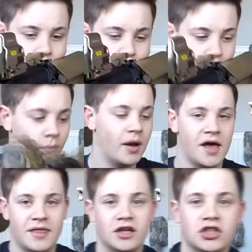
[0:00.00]
boom, and
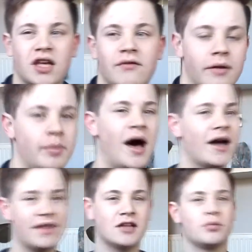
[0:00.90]
then just giving it
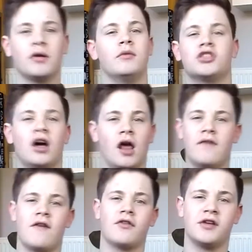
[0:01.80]
back. That's pretty much all I've
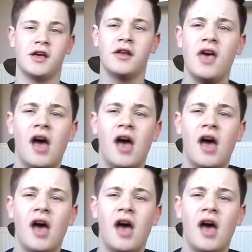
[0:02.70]
ever did.